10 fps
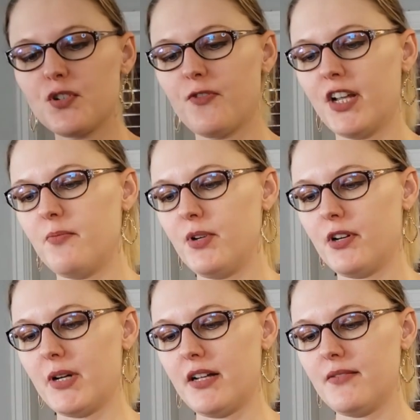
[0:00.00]
fan of
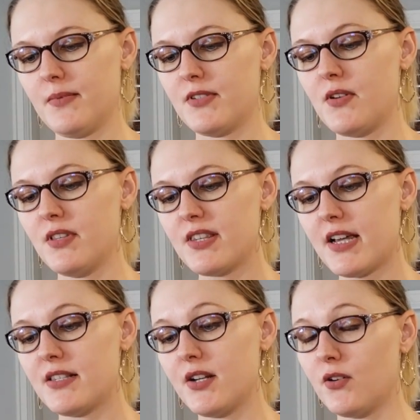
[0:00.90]
bergamot. So this
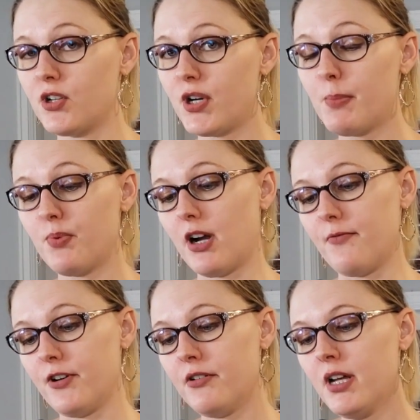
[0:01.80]
has the Earl Grey
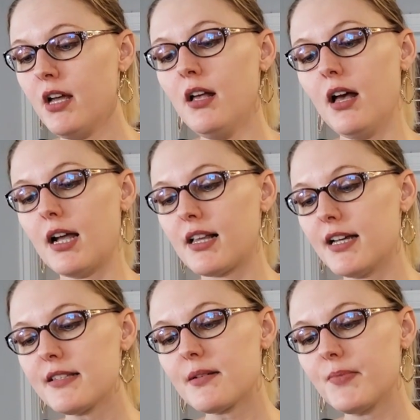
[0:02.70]
Bravo, a
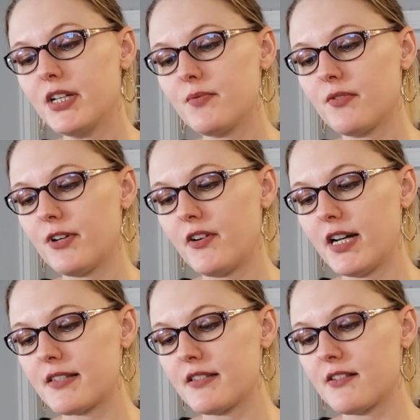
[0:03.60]
classic blend with fragrant
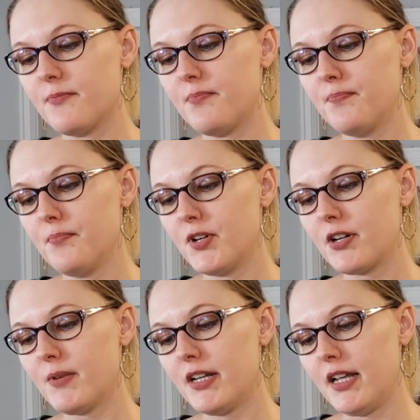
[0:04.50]
essence of
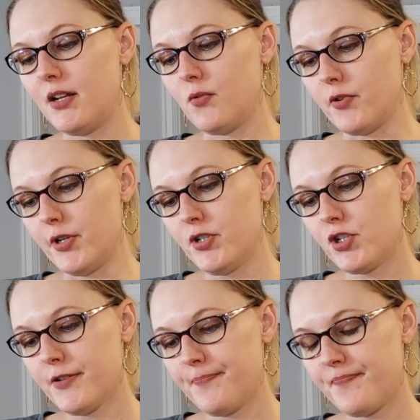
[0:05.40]
bergamot and
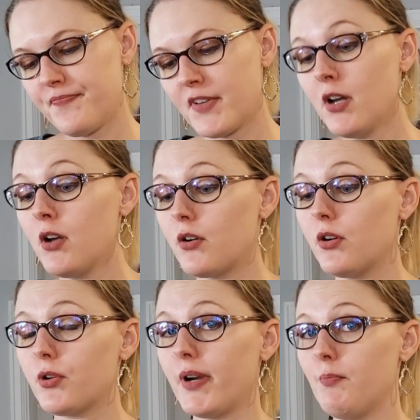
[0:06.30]
orange. Earl
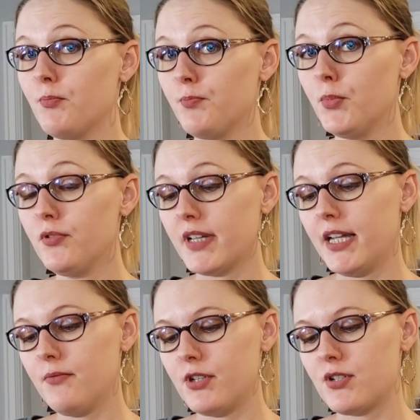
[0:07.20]
Grey
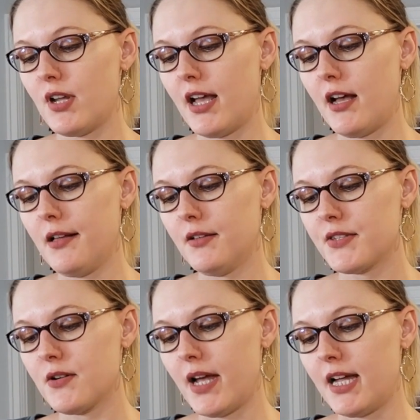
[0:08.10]
Moonlight, which
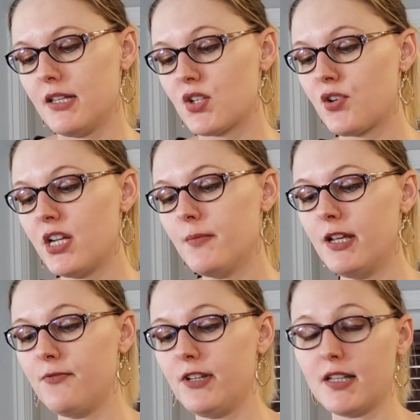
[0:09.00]
also adds cream and
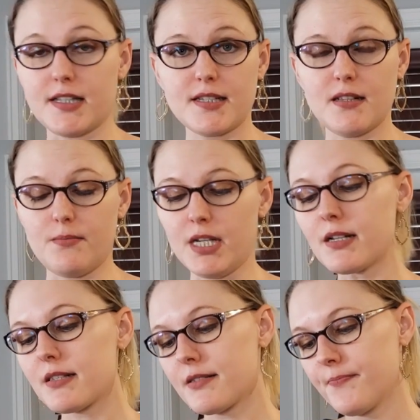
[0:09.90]
vanilla to the
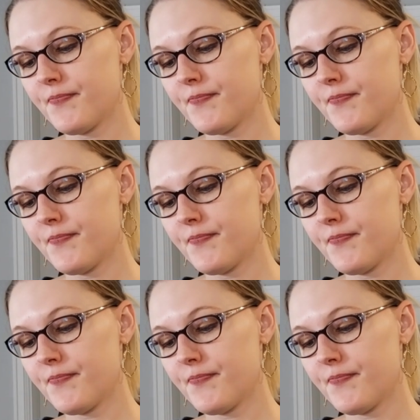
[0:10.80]
mix.